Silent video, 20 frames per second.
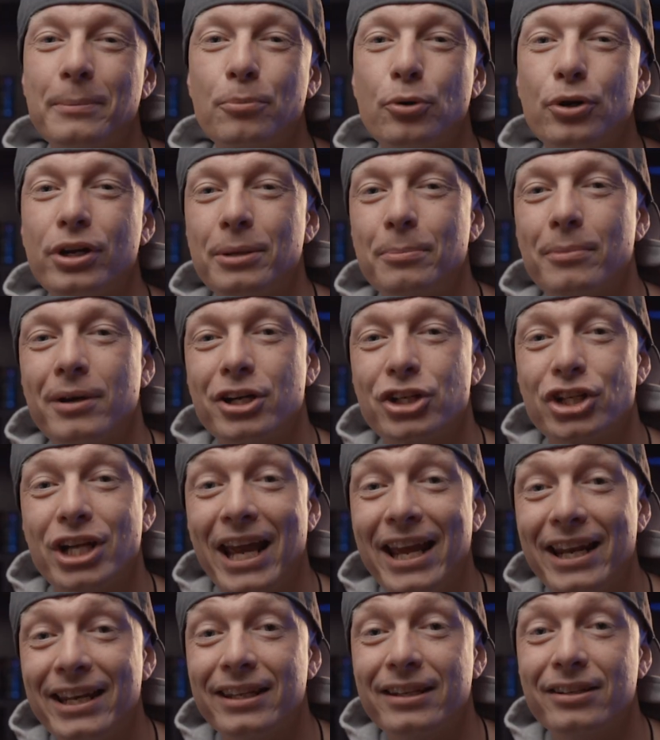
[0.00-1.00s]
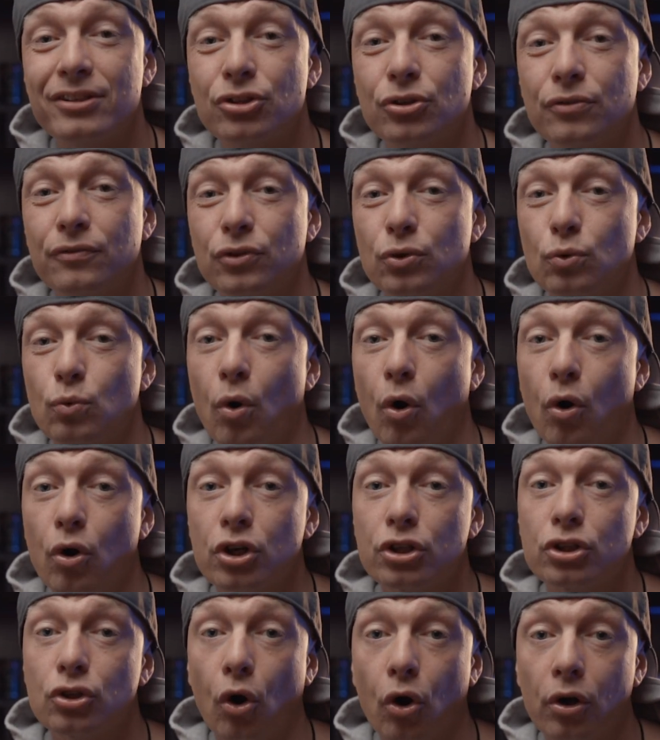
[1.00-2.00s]
pretty much any interview
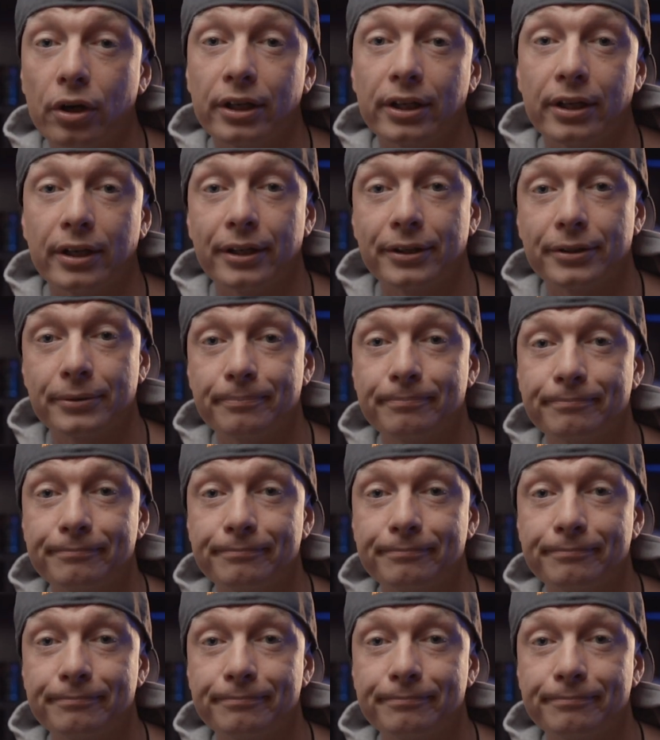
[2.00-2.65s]
or talking head.